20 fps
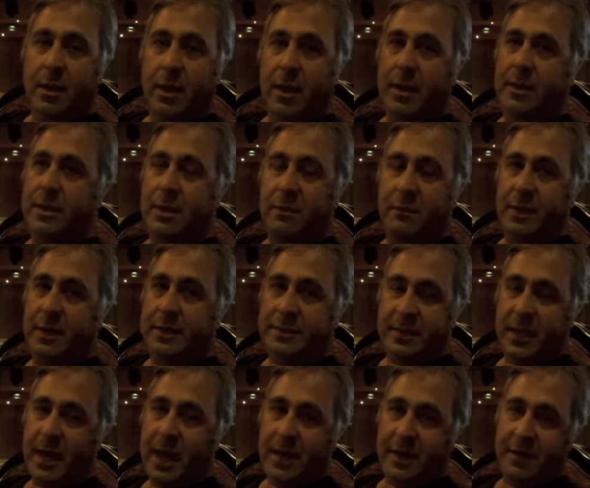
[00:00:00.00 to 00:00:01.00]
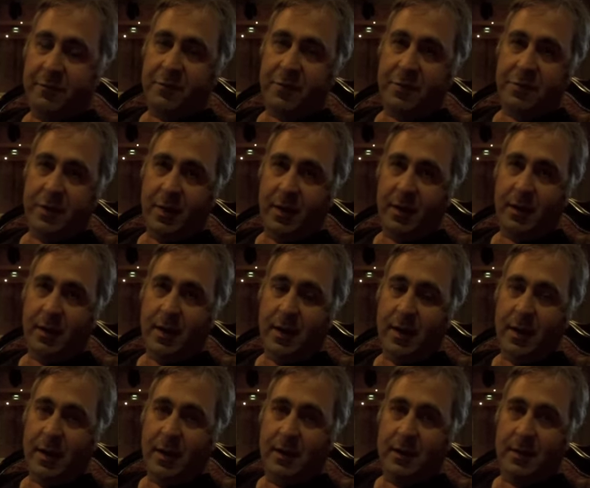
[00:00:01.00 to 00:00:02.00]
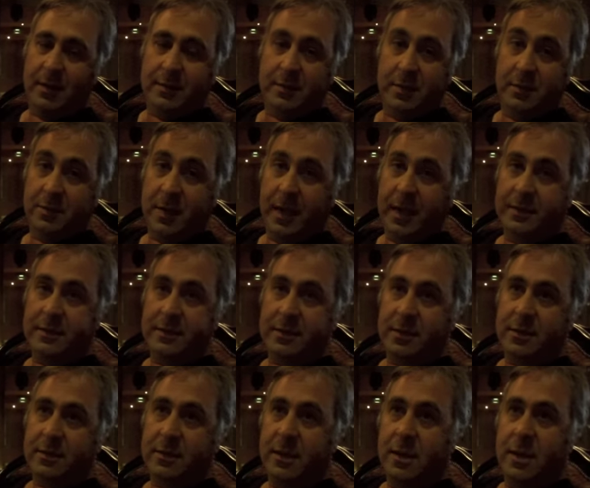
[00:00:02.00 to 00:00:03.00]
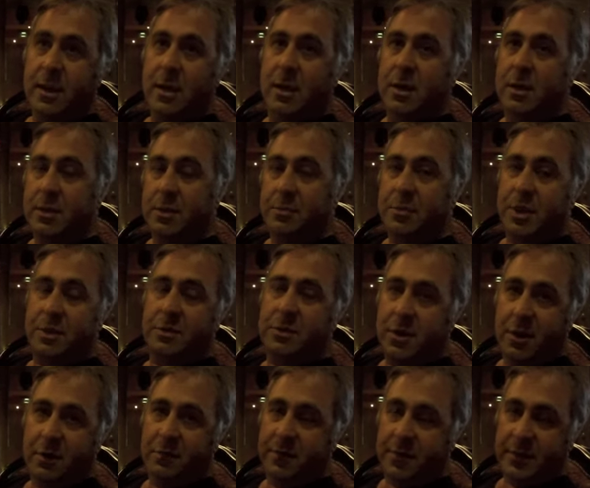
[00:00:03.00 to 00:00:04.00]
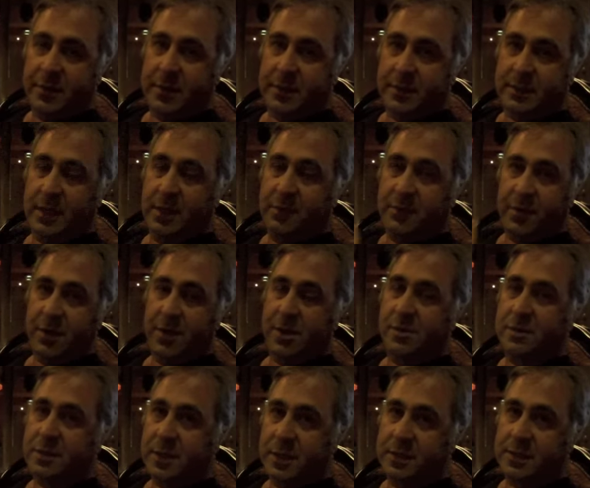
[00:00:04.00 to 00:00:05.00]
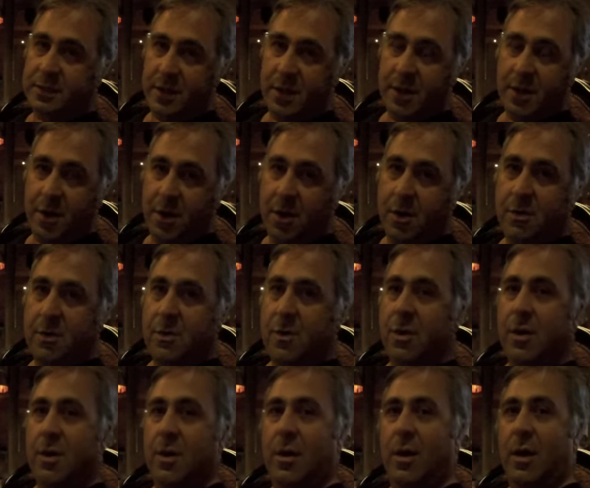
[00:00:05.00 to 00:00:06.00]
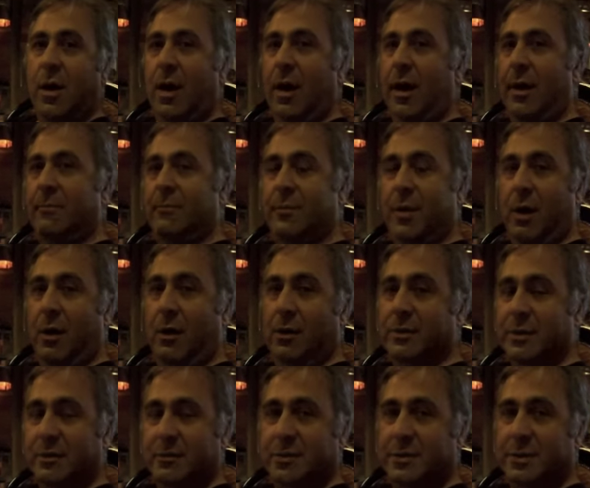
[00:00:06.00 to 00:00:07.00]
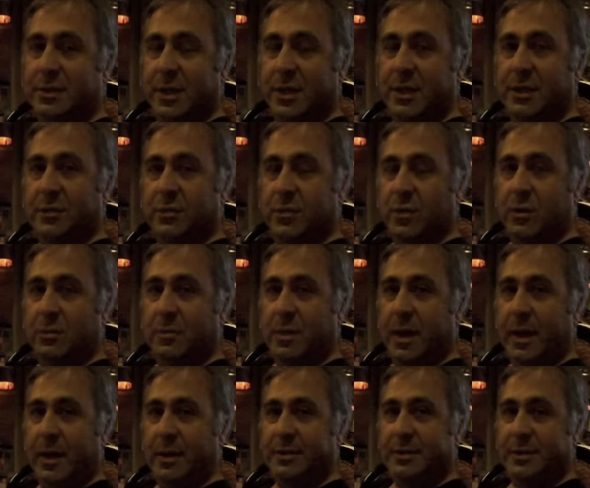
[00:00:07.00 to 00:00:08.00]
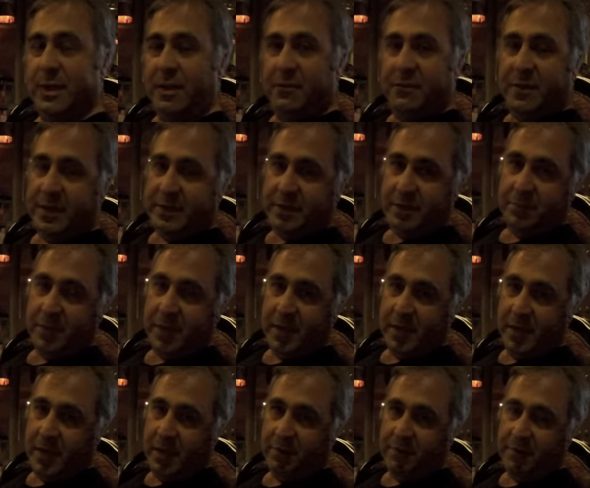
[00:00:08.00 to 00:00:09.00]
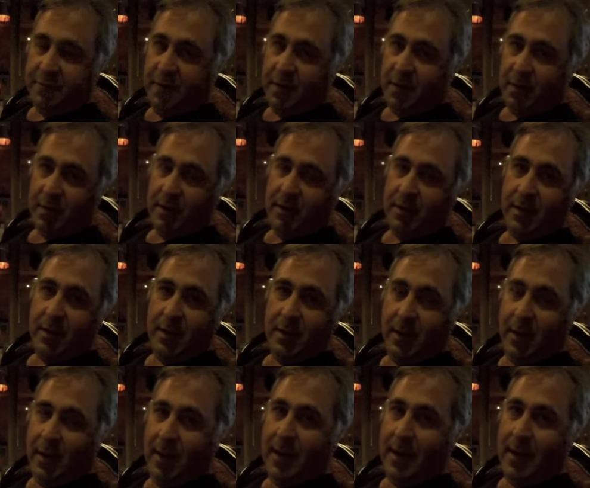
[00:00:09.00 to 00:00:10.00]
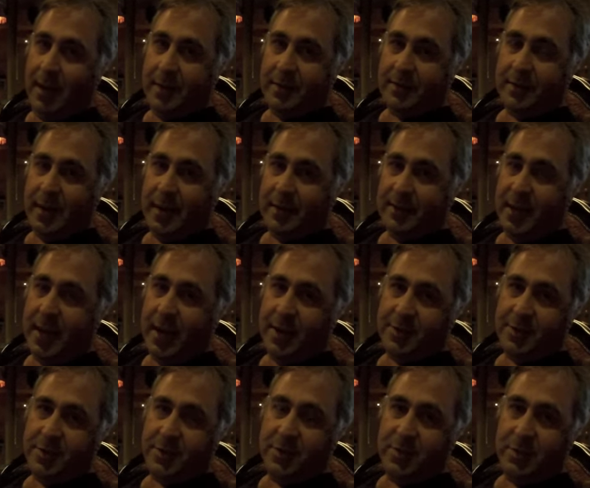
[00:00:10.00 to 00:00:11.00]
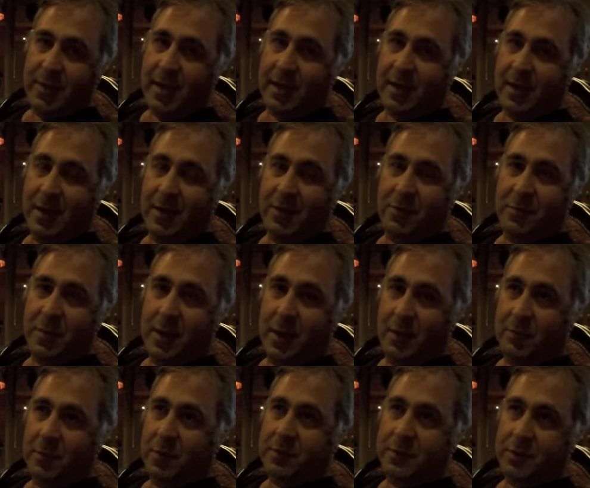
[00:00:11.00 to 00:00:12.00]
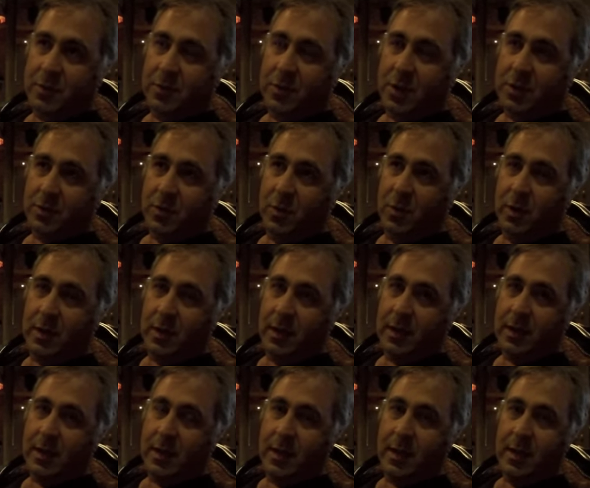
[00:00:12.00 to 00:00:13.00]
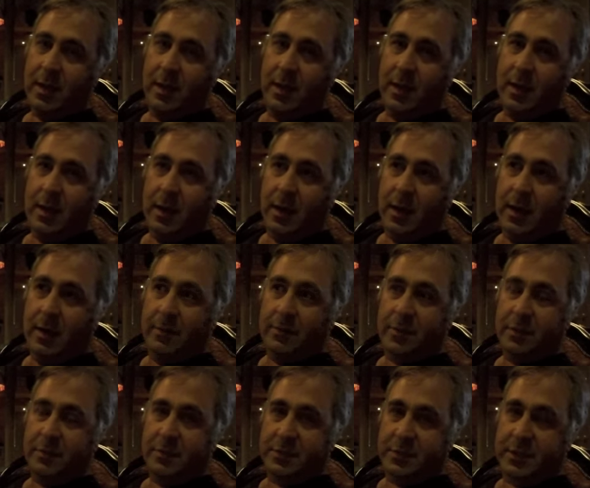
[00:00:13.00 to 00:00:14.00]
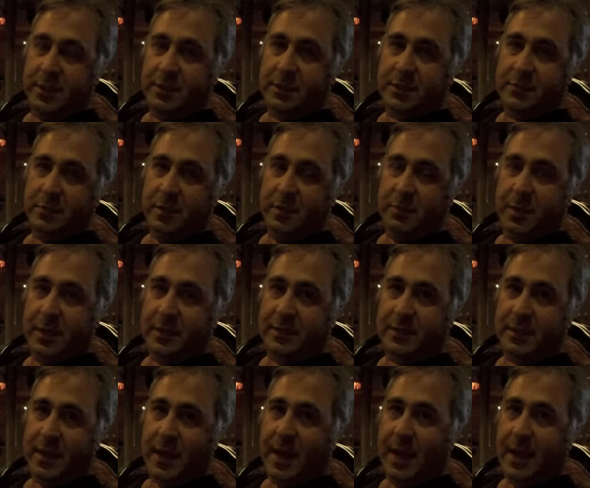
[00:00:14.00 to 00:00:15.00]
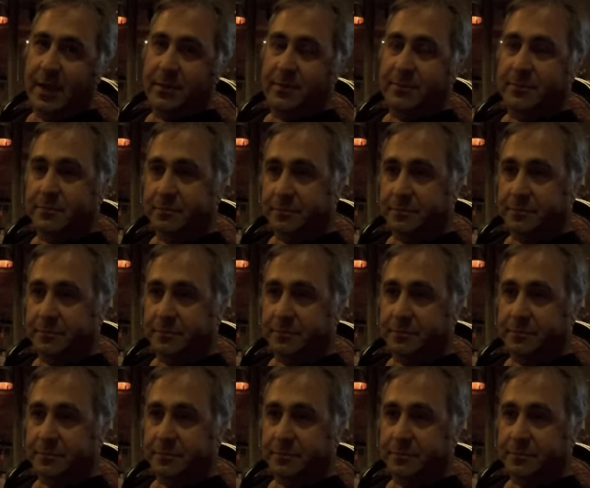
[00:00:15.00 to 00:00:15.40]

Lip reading: and they will scan everything and it will be entered. The beauty of it is, if you're using Xero, all the receipts will be saved as a PDF file and attached to the account payable. So not only the receipts will be scanned,